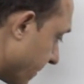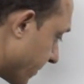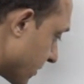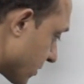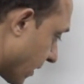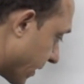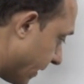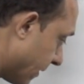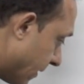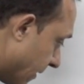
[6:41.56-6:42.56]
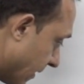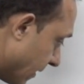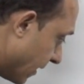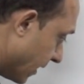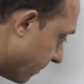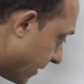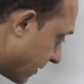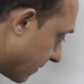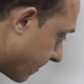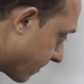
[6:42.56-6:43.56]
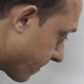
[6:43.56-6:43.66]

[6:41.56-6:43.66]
a. So I'll write limit